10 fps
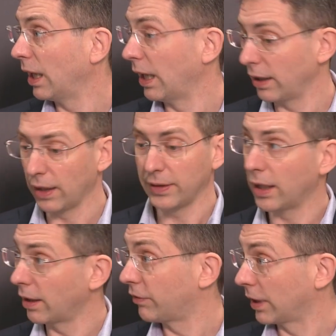And, and,
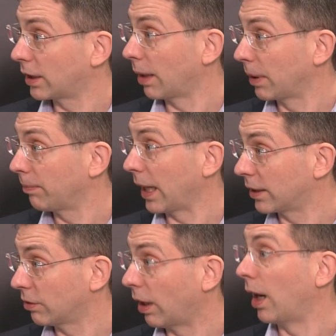then I think coming
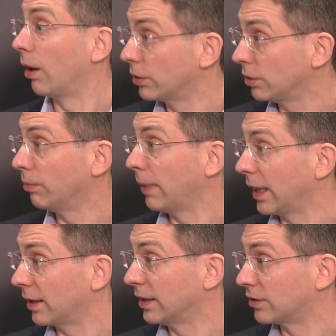back to how do you
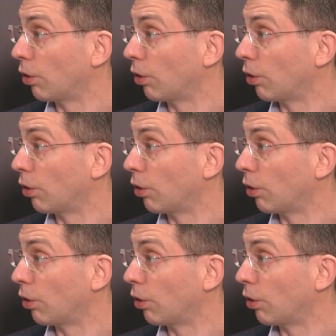make this